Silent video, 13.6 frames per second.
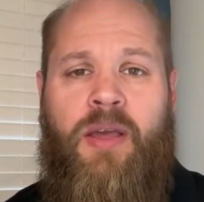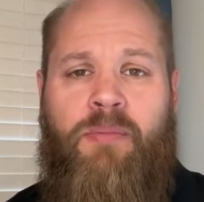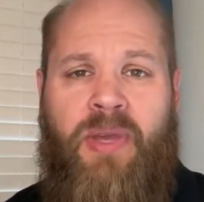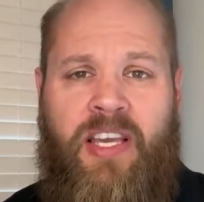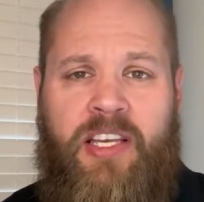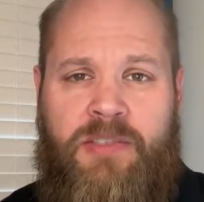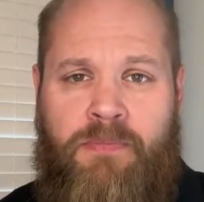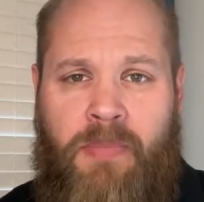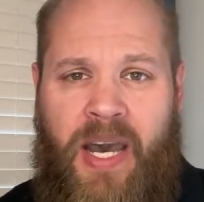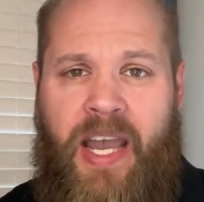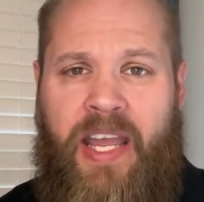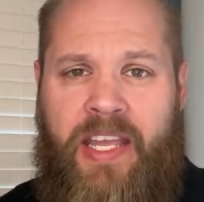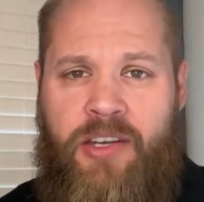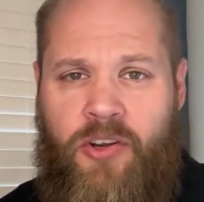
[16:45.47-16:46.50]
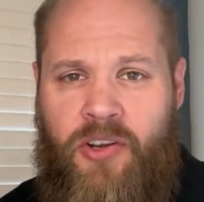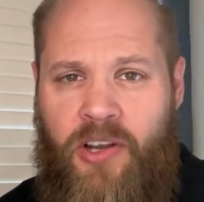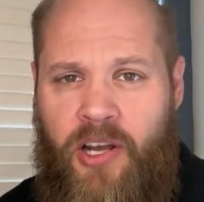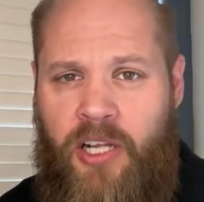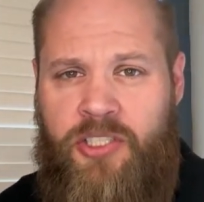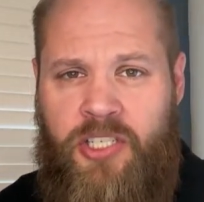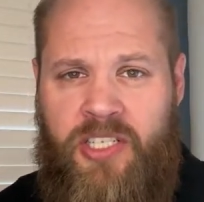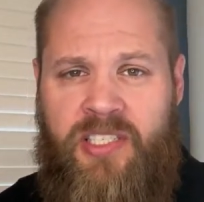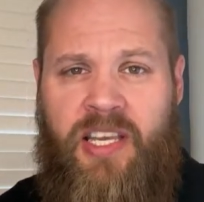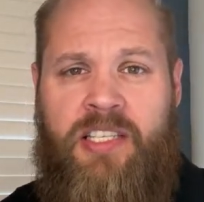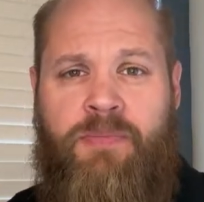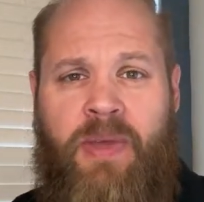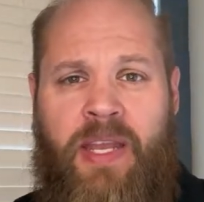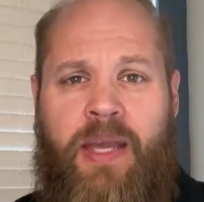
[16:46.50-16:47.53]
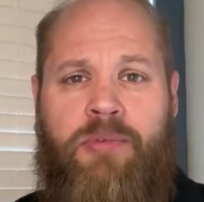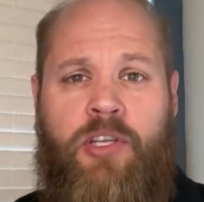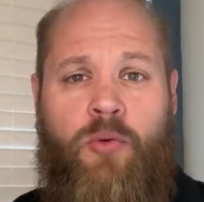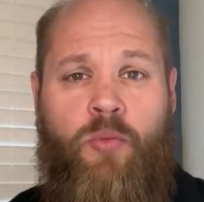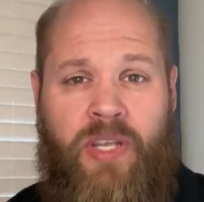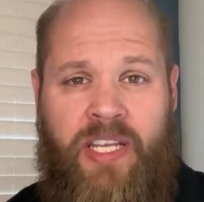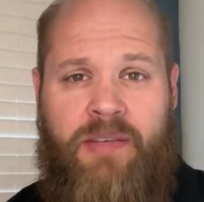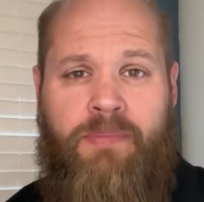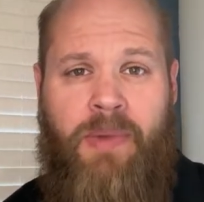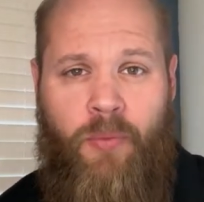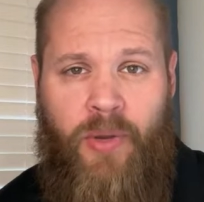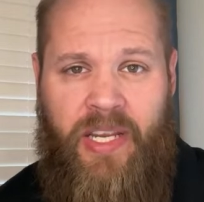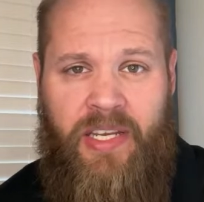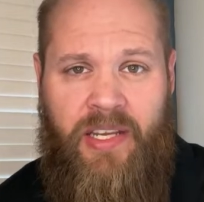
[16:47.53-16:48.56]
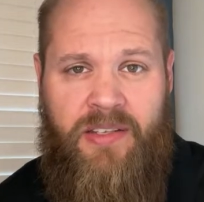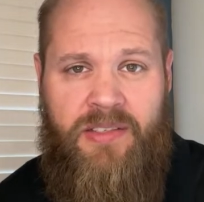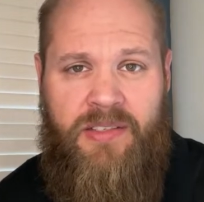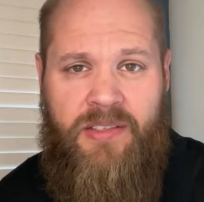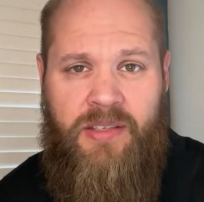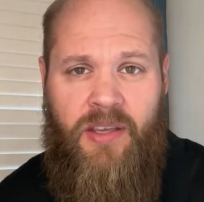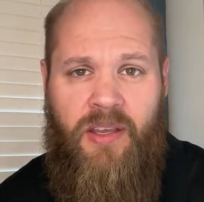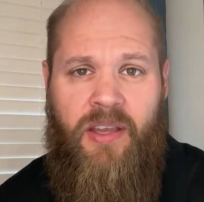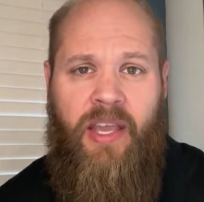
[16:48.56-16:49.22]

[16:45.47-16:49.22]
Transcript: because my endocrinologist has been able to read my readings